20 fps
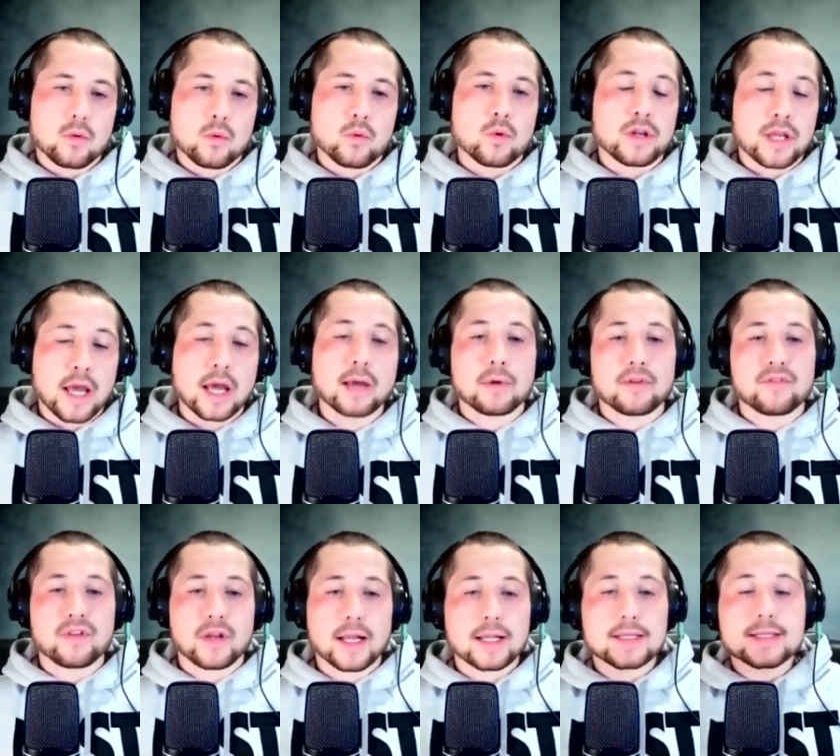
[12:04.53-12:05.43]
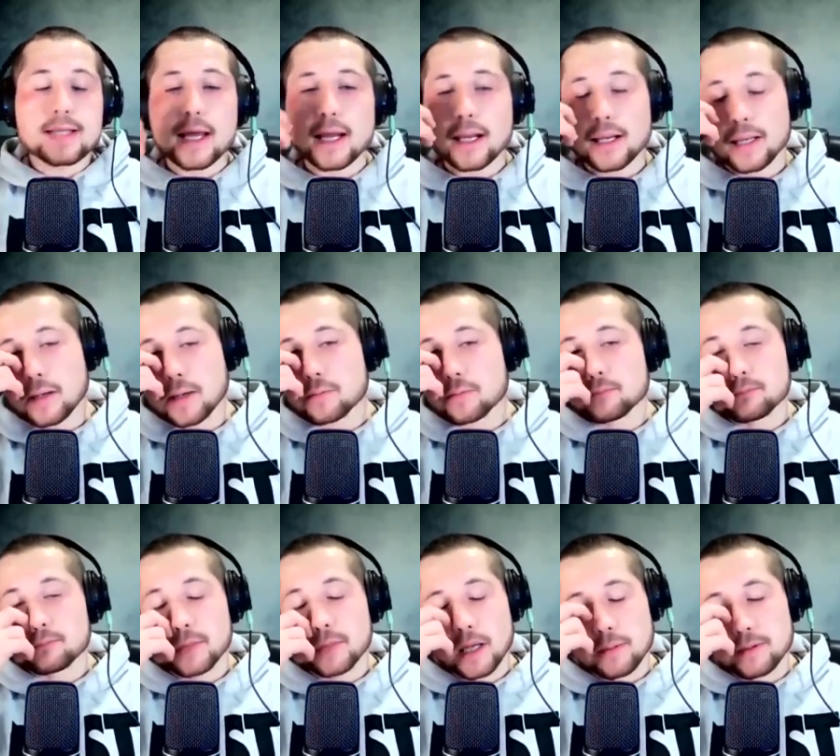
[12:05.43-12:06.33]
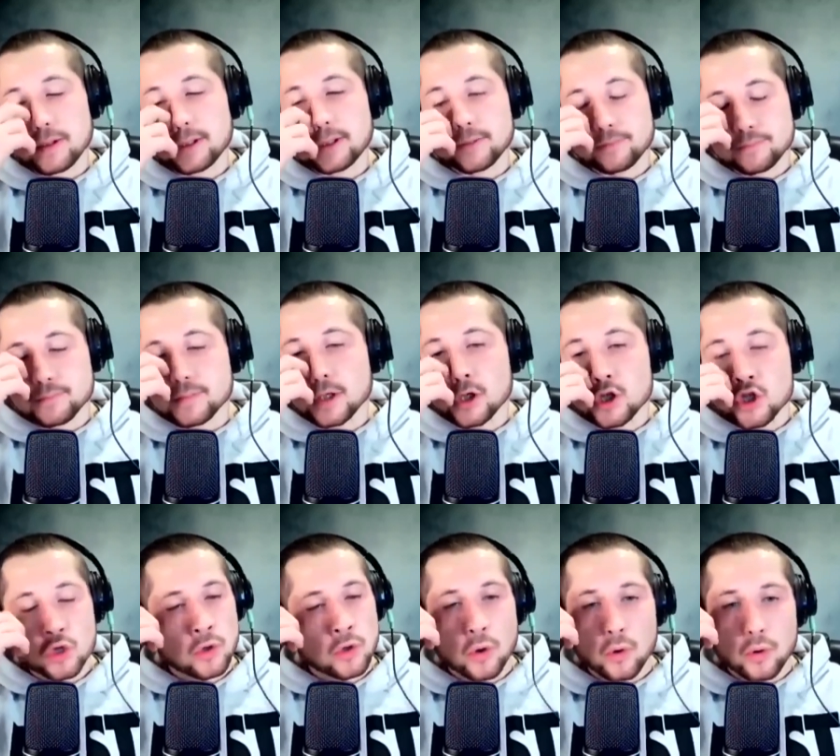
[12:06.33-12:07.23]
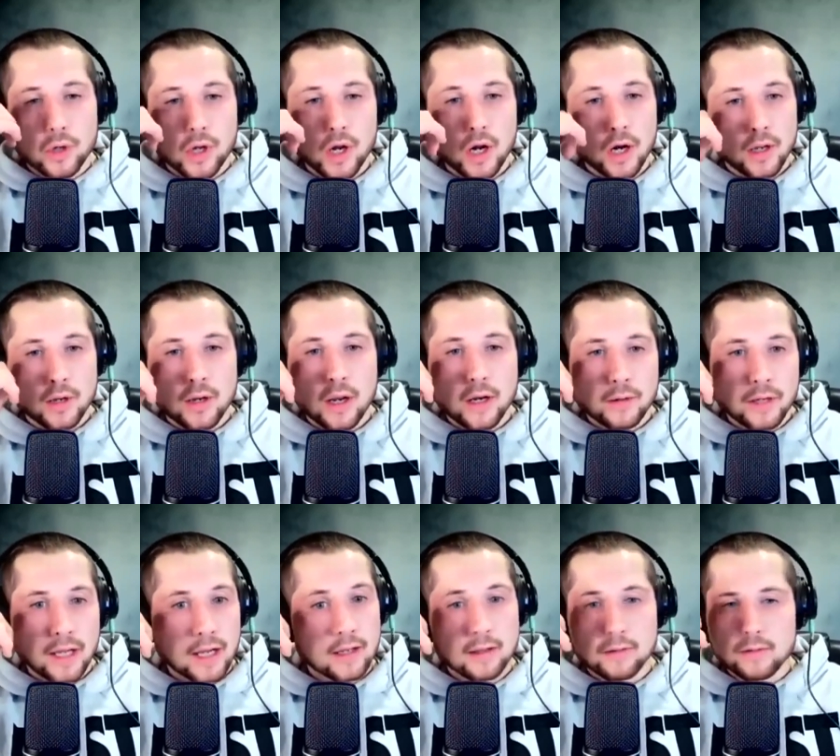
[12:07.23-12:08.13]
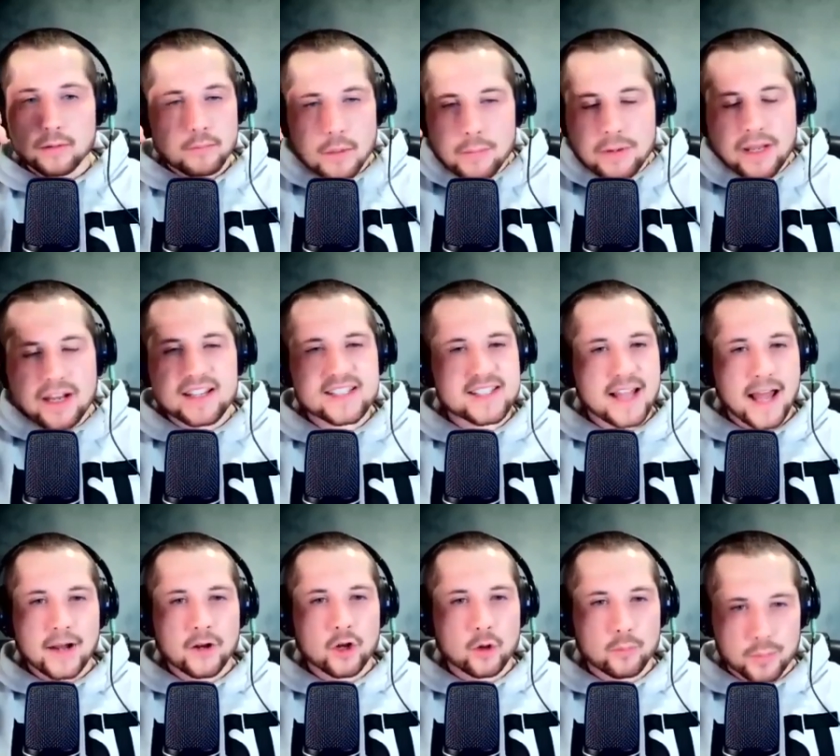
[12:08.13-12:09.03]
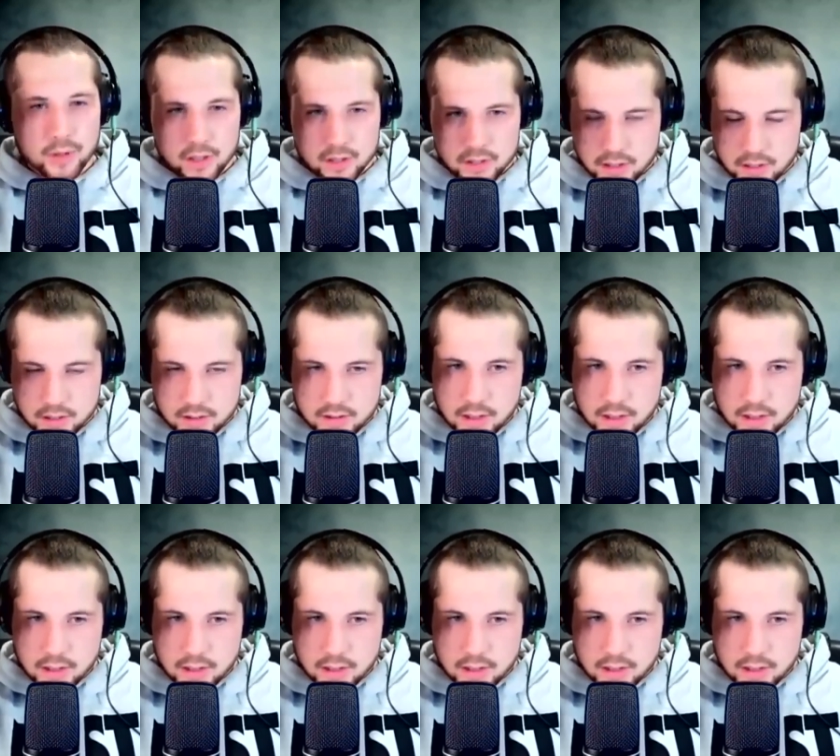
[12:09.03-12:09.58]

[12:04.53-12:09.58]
Yeah, if he gets taken down, maybe he should hold on and get a stand up because he's